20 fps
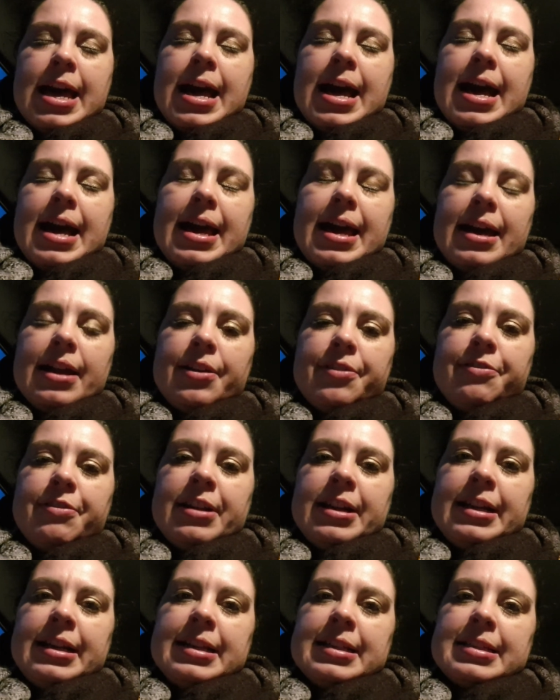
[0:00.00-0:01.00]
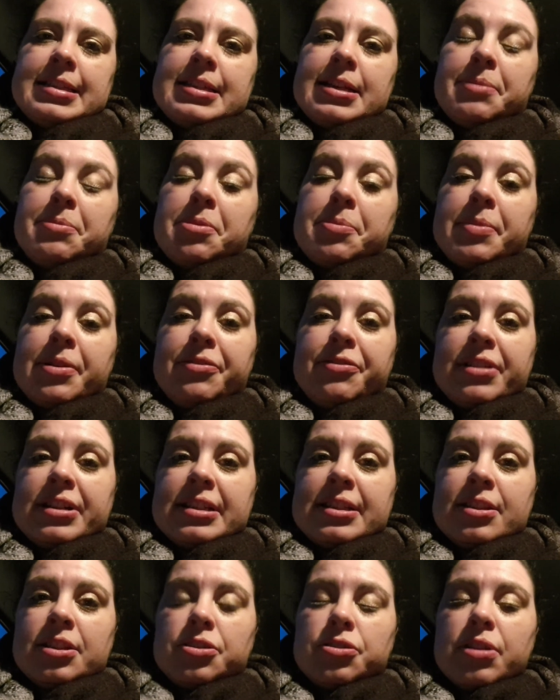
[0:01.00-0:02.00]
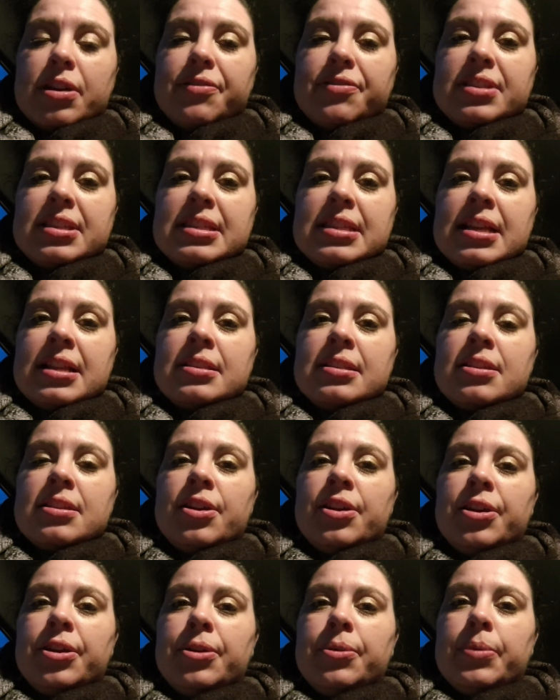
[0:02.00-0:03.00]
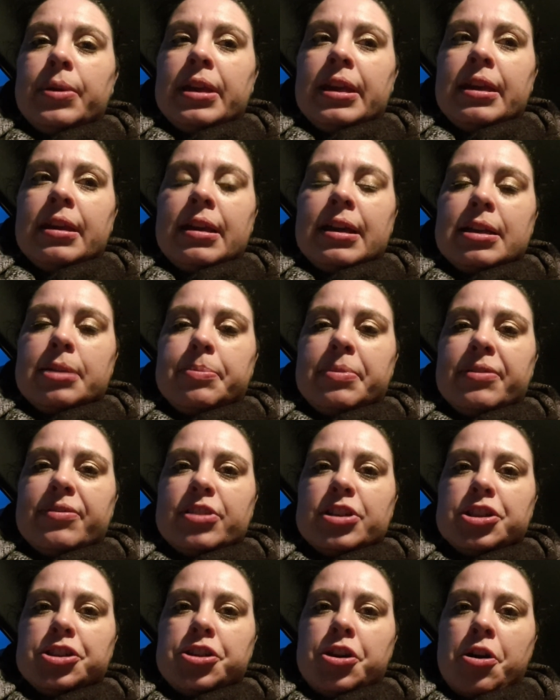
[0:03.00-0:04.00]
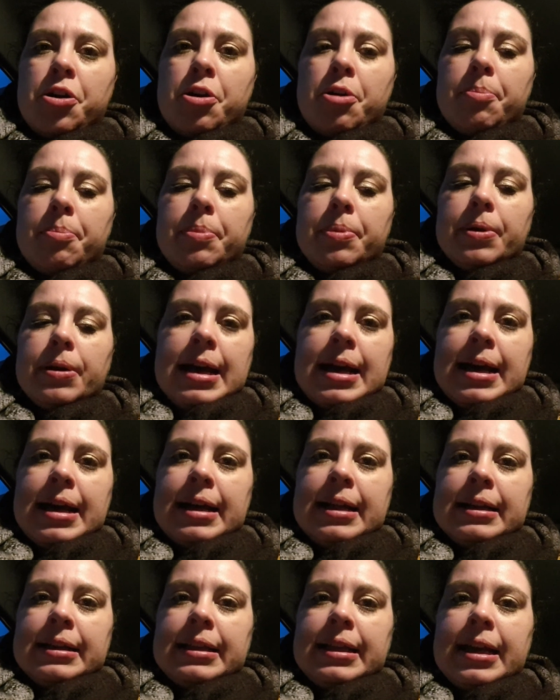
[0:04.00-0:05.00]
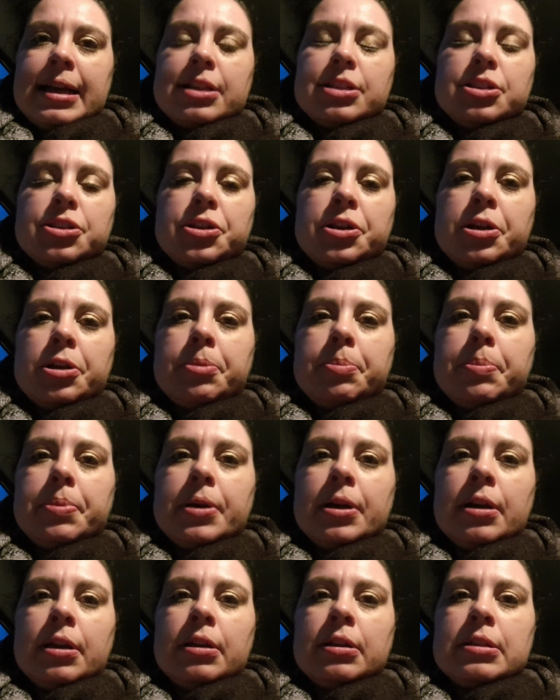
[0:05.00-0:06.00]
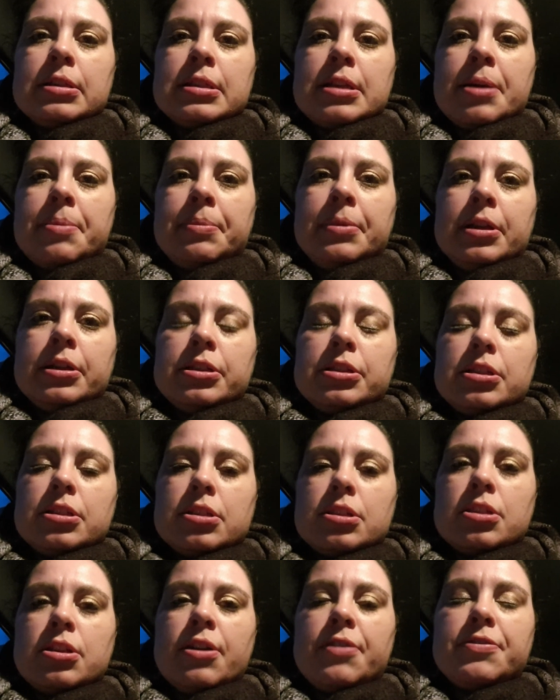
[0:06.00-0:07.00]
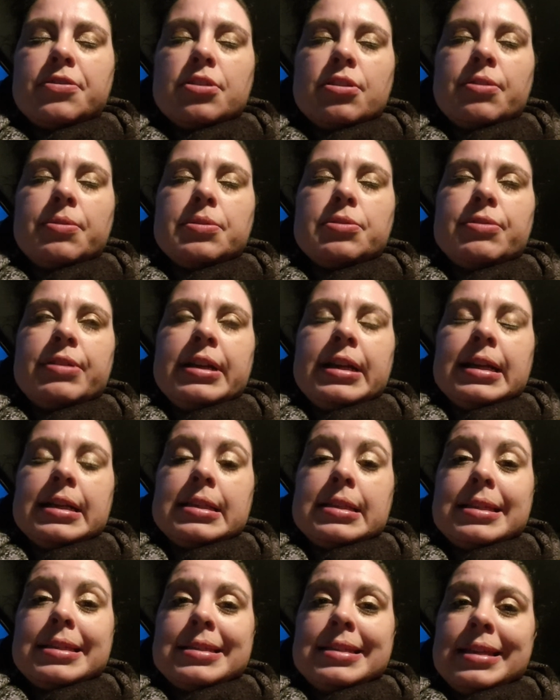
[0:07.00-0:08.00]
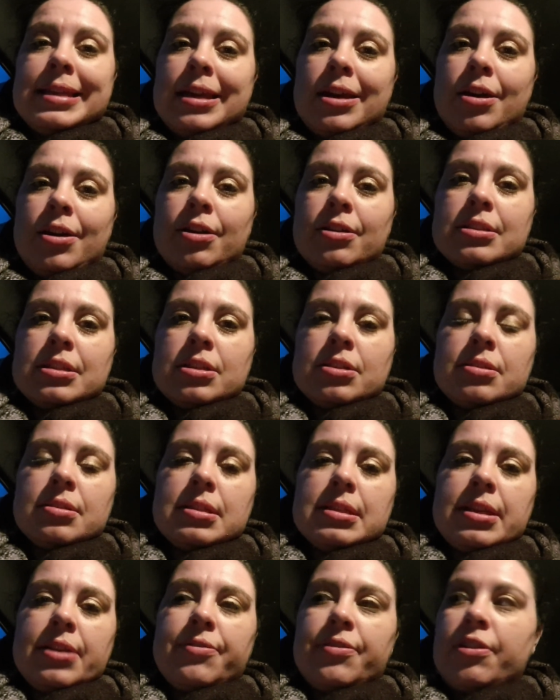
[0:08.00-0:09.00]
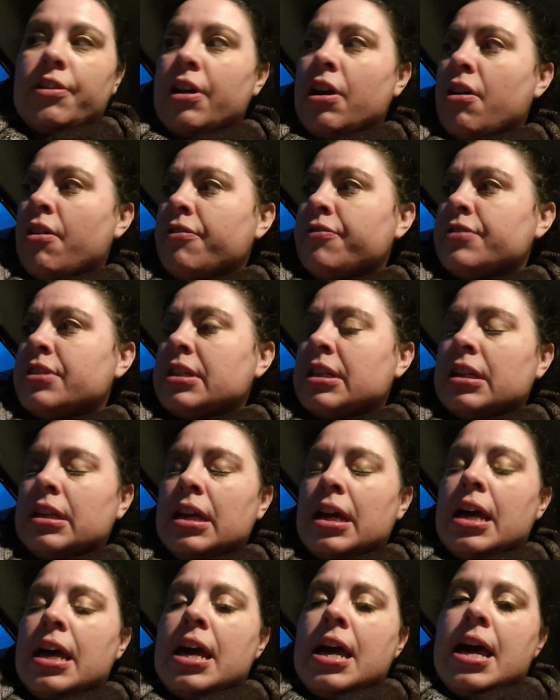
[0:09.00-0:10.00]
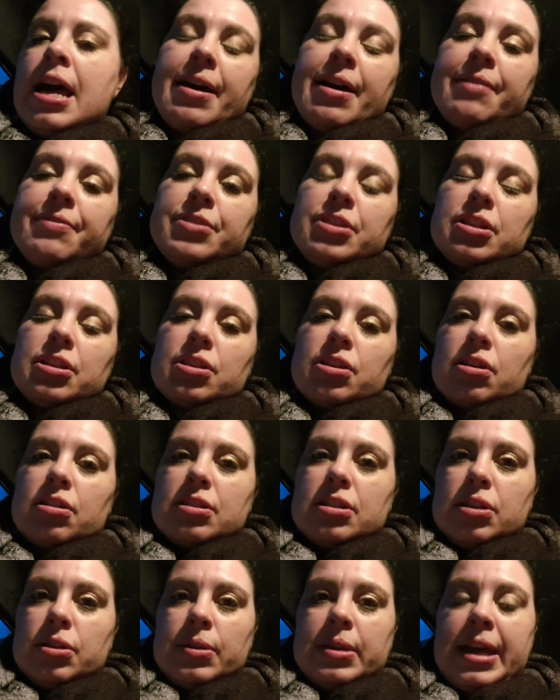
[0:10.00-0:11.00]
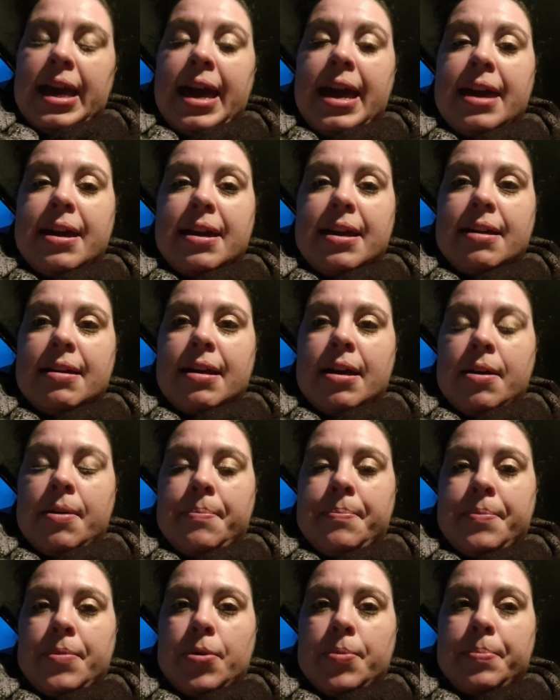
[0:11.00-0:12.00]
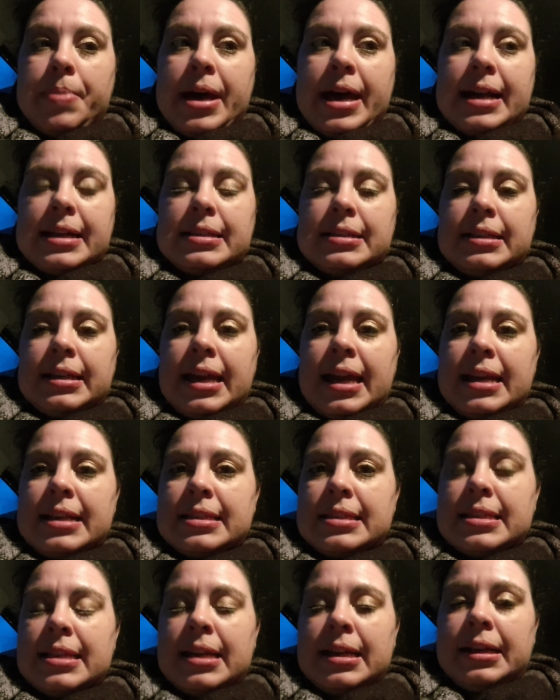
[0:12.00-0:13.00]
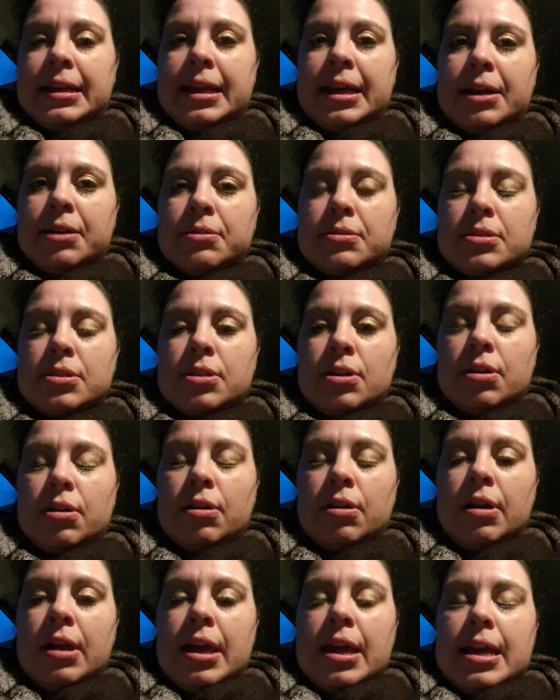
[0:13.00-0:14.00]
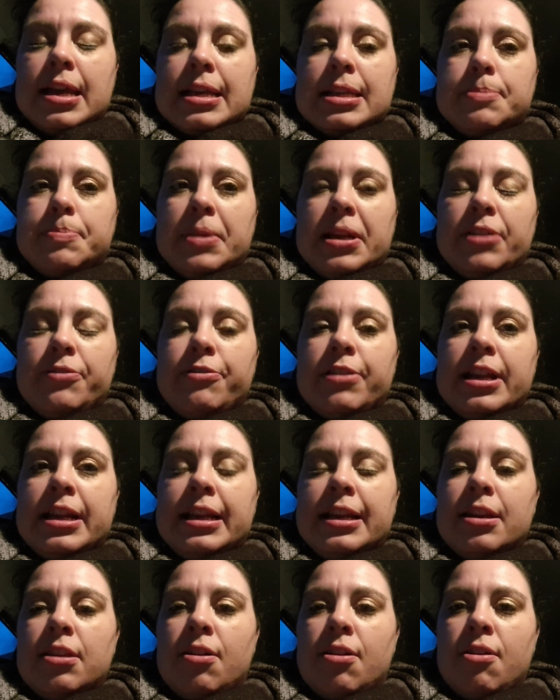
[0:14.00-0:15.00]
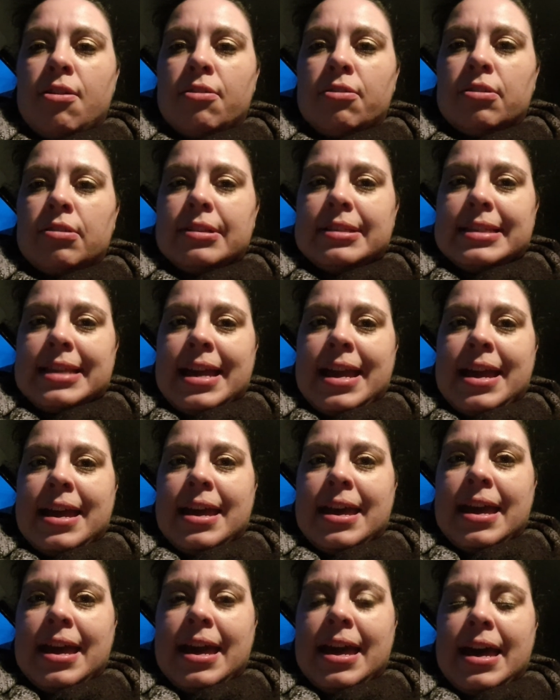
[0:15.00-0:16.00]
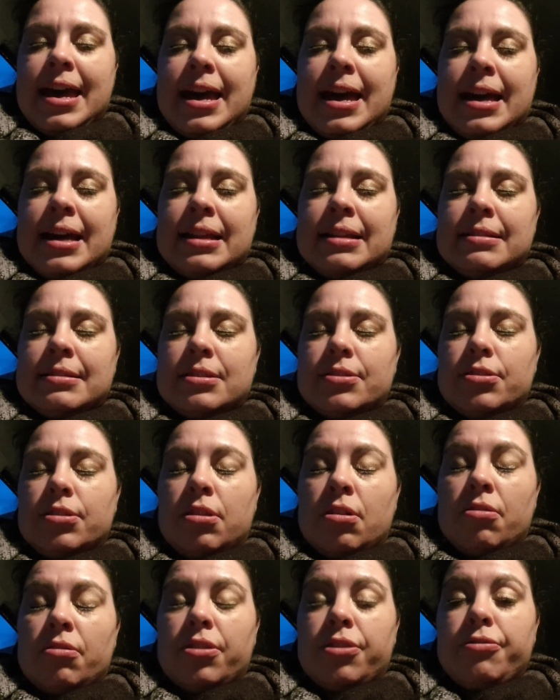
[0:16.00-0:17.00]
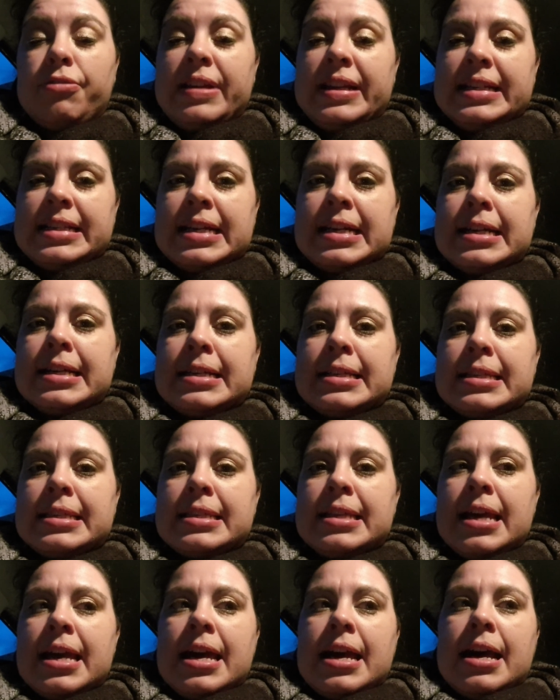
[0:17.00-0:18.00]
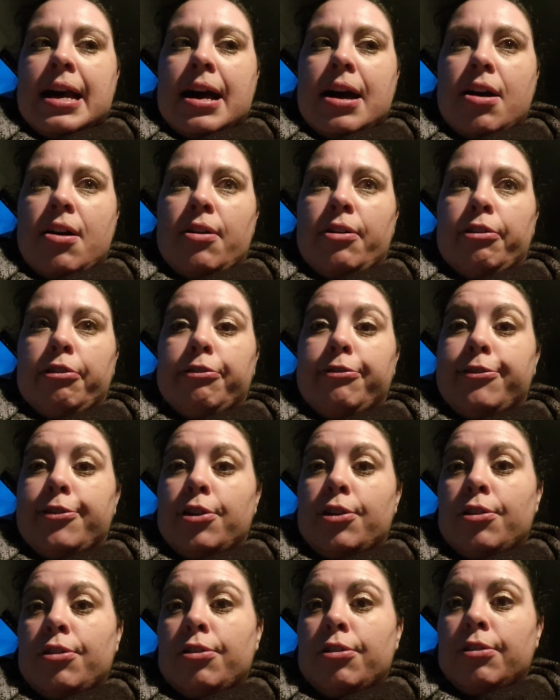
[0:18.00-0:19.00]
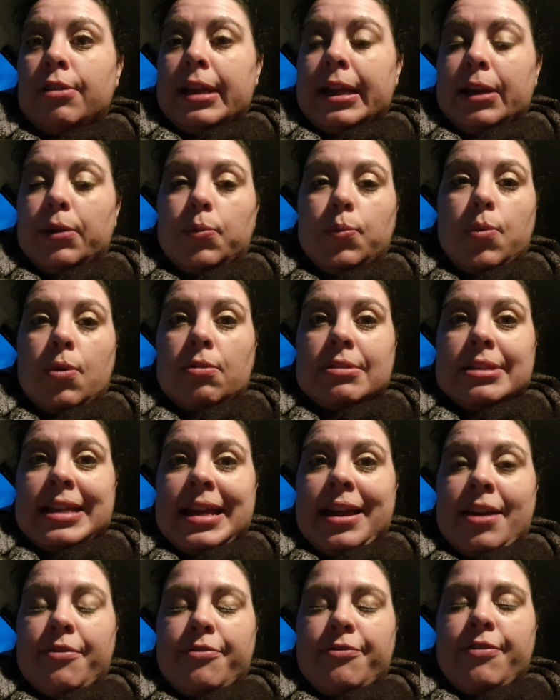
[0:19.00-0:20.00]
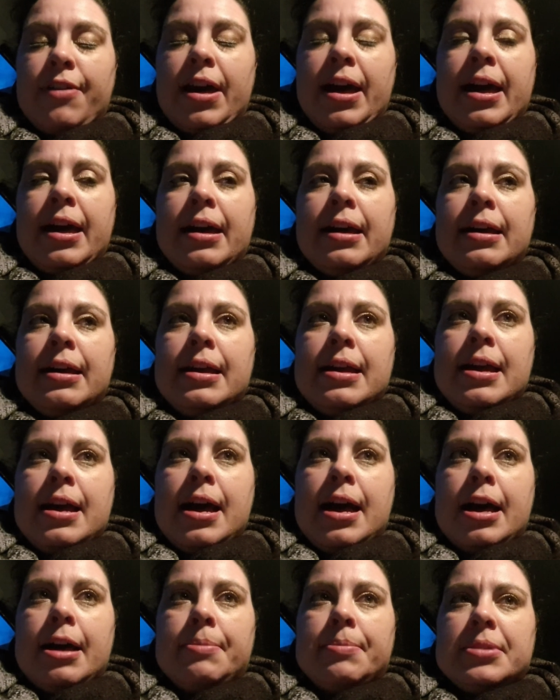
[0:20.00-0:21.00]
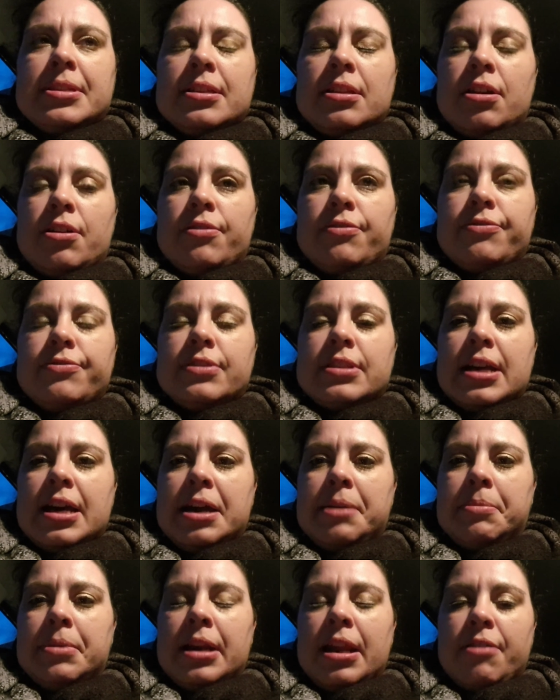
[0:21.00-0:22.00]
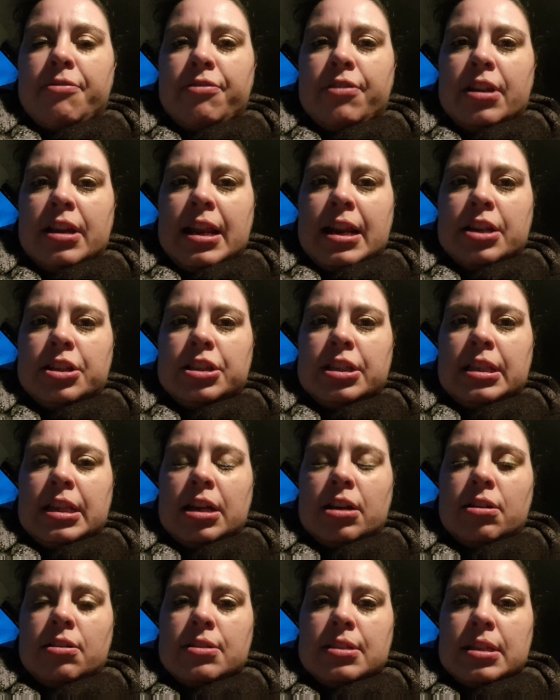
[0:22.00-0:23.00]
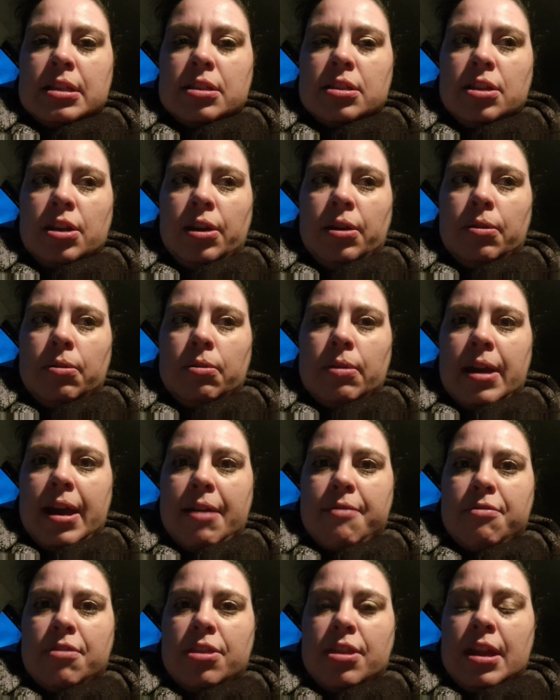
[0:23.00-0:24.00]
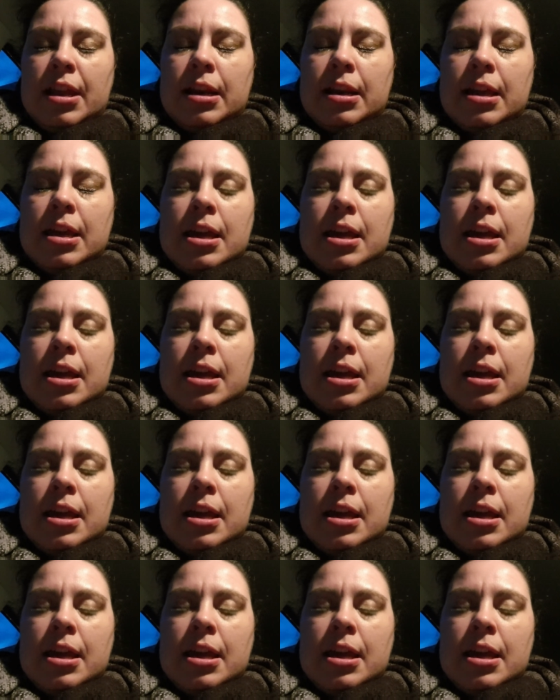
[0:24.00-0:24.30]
I had a really nice time with my friend in the Trafford Centre. We had a bit of a shop and catch up and um, lunch and stuff. So it was really nice to see her because I don't see her very often. Uh, I've just got to get um, unpacked and get inside now. So it's been a really long day and long three days, all for like one day of fair. Um, there's a lot of time and effort and energy that goes into everything.